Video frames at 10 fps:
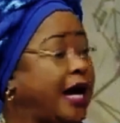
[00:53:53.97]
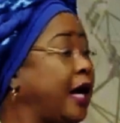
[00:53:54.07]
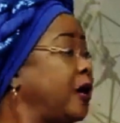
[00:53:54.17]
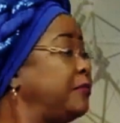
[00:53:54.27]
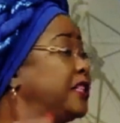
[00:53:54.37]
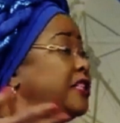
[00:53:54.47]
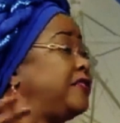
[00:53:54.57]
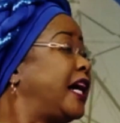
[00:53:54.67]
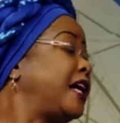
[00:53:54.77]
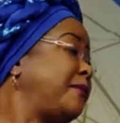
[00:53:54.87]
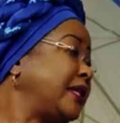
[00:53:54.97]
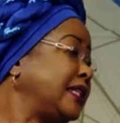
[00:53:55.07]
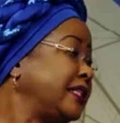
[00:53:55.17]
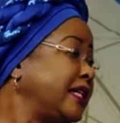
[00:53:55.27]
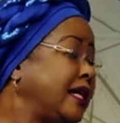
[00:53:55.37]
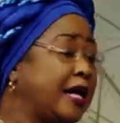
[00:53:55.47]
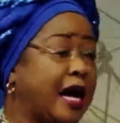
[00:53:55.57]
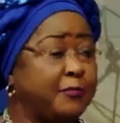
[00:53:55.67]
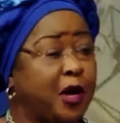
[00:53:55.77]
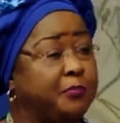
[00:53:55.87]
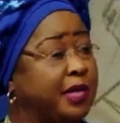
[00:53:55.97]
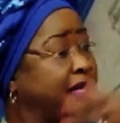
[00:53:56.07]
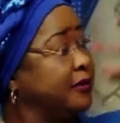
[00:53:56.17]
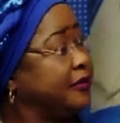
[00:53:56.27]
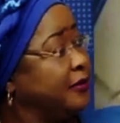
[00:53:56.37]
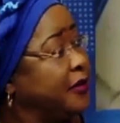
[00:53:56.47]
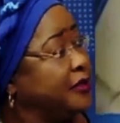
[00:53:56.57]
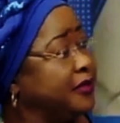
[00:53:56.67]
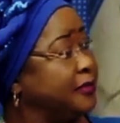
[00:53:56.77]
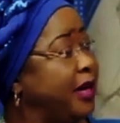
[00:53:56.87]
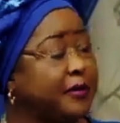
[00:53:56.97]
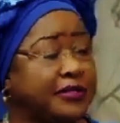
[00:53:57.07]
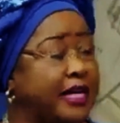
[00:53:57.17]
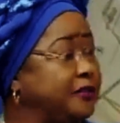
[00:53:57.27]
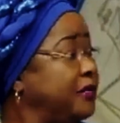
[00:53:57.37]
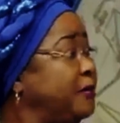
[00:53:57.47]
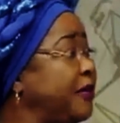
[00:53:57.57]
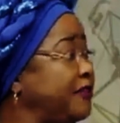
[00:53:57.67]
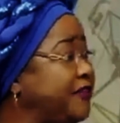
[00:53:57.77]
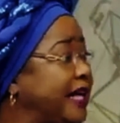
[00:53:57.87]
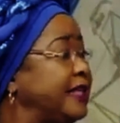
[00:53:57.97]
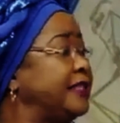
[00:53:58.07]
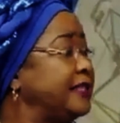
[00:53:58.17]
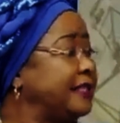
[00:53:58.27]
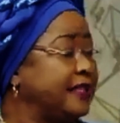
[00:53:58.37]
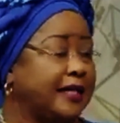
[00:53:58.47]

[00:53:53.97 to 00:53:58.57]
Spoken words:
I completely forgot about it. I'm now planning on going to Zimbabwe because I knew I'm going to fail it.